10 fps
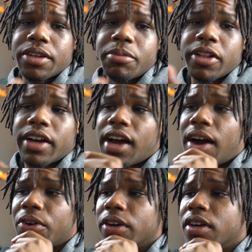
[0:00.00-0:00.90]
give me like an
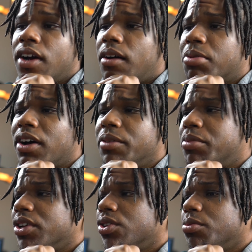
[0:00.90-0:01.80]
hour. I'll probably
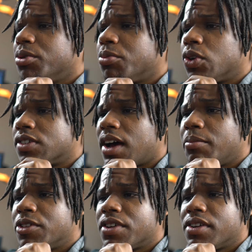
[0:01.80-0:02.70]
put a little bit more
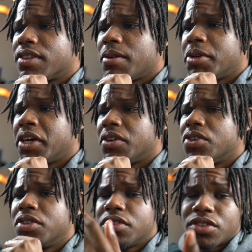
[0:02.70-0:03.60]
time into the thumbnail
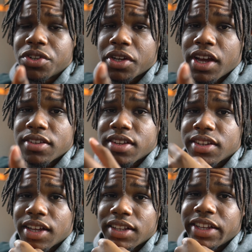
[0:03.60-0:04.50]
so you guys
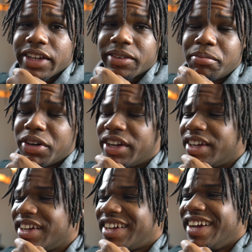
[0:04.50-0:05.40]
get the click. But
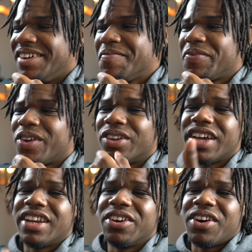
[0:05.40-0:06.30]
on
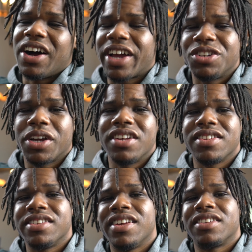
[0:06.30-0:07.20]
that note, I'll catch you guys
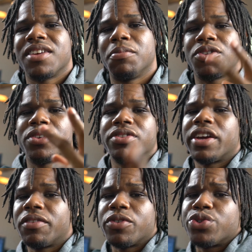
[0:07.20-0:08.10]
in the next episode.
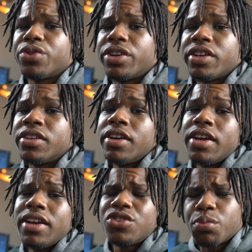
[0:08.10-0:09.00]
Thank you for tuning in.
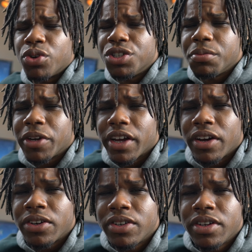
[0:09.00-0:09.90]
It's your boy G
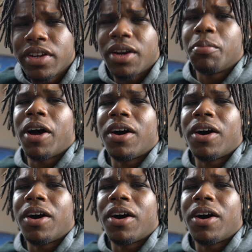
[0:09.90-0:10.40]
Miguel, and I'm